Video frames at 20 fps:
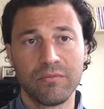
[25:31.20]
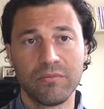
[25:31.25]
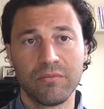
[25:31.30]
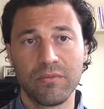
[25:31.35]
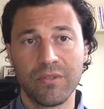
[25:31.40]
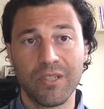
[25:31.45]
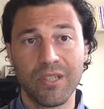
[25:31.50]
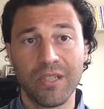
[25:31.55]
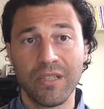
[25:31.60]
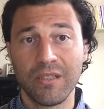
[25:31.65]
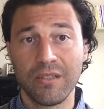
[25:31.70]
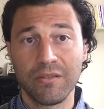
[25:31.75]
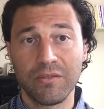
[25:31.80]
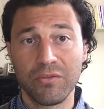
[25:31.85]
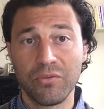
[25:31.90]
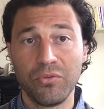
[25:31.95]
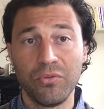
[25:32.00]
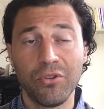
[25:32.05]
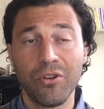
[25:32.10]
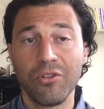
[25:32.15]
And
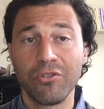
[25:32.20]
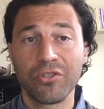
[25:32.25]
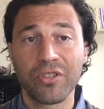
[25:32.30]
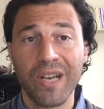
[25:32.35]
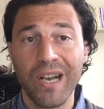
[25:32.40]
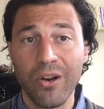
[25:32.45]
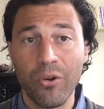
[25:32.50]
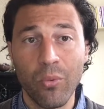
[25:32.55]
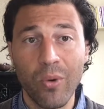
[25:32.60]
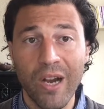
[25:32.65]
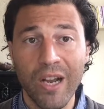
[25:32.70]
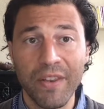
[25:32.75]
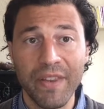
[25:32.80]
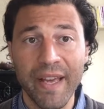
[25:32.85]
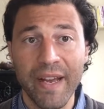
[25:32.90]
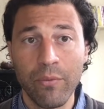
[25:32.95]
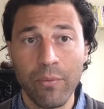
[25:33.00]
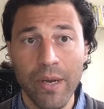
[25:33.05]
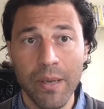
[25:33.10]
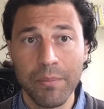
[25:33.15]
who knows how wide
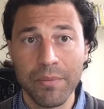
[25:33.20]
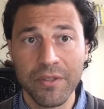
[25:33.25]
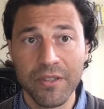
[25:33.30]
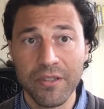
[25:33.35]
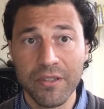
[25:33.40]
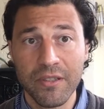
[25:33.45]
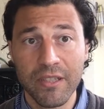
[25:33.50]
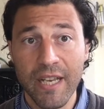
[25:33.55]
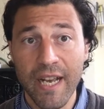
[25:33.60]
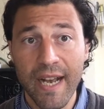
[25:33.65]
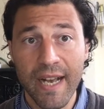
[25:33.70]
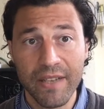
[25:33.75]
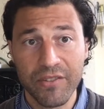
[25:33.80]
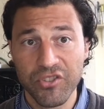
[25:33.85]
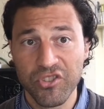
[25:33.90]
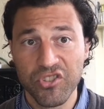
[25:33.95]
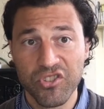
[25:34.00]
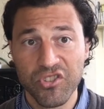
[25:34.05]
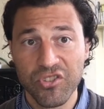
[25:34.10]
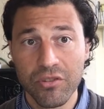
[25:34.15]
that web
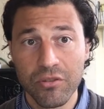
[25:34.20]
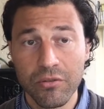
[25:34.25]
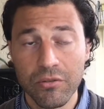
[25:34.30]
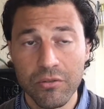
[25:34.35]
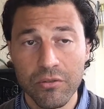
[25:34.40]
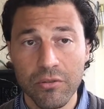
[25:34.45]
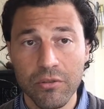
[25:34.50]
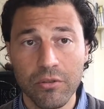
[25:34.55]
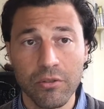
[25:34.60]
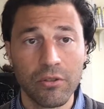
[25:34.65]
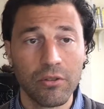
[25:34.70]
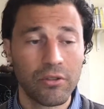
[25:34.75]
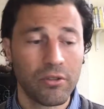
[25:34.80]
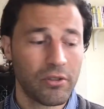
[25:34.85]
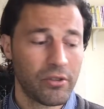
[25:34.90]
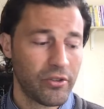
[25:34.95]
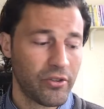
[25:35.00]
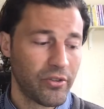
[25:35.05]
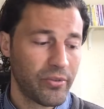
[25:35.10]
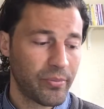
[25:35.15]
casts.
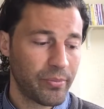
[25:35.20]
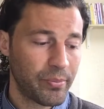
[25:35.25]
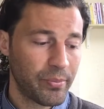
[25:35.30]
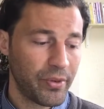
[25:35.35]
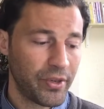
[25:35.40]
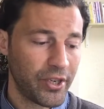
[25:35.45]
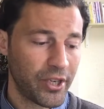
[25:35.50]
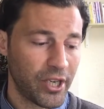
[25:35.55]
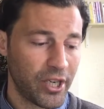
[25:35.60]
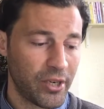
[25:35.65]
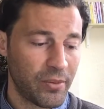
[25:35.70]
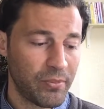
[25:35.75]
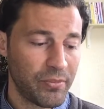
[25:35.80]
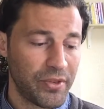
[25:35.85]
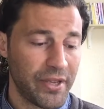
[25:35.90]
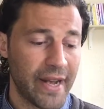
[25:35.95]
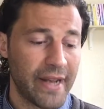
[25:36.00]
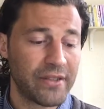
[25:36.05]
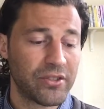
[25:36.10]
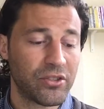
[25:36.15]
But um,
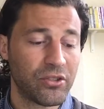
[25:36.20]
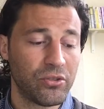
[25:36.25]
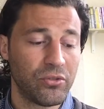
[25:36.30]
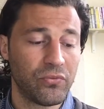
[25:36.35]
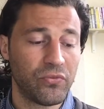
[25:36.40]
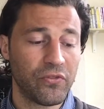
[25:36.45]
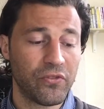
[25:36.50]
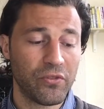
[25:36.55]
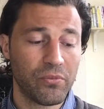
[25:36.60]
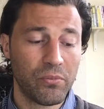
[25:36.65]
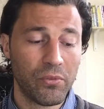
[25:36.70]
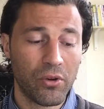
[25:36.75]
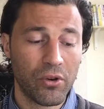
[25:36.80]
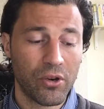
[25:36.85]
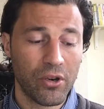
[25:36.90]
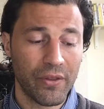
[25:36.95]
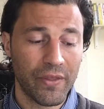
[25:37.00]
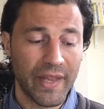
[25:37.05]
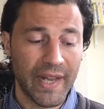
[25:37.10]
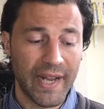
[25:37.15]
yeah, so for more
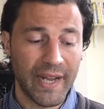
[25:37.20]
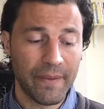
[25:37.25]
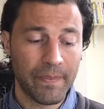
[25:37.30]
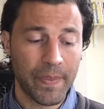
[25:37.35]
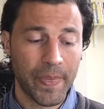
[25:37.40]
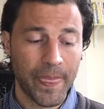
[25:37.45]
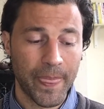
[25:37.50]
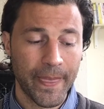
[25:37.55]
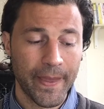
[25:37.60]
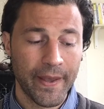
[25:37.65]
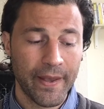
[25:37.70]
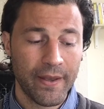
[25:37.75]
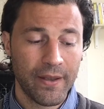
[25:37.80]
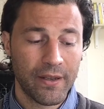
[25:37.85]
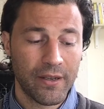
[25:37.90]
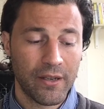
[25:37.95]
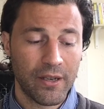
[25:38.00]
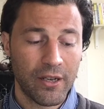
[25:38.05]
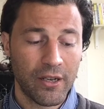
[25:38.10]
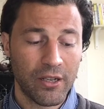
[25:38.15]
on that,
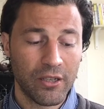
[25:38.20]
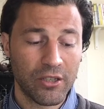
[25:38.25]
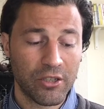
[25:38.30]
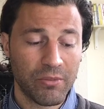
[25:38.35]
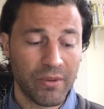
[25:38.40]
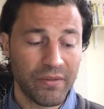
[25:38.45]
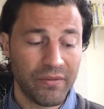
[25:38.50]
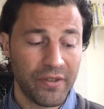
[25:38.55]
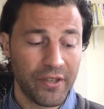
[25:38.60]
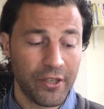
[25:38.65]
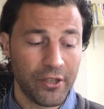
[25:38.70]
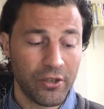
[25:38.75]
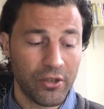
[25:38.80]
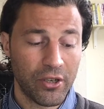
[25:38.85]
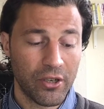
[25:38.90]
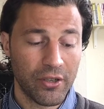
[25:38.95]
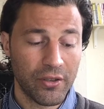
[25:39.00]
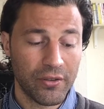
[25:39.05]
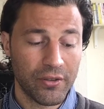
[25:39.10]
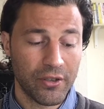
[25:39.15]
uh, look at my video
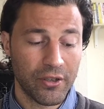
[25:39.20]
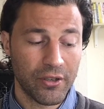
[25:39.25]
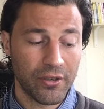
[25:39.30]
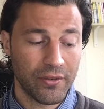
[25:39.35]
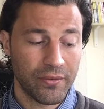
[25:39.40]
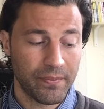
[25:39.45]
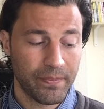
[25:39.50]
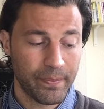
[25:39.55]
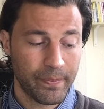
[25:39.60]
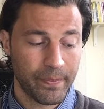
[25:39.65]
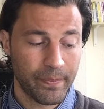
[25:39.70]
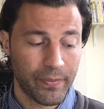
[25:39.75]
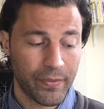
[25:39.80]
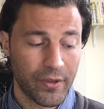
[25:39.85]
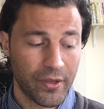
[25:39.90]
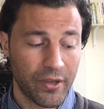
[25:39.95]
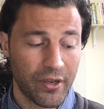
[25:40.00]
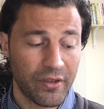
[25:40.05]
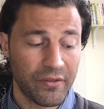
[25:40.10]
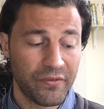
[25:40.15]
on, on,
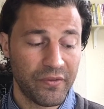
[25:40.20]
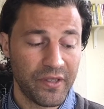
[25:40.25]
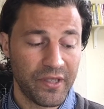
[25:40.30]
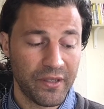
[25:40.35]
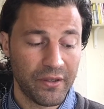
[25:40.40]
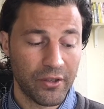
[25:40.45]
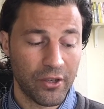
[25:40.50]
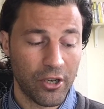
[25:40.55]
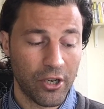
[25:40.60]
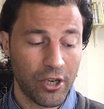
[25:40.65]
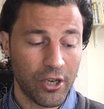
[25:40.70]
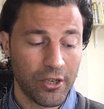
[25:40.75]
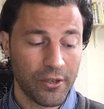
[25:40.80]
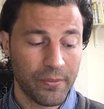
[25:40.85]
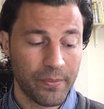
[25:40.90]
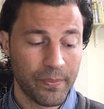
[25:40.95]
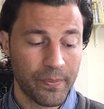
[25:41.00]
on feeding the heart.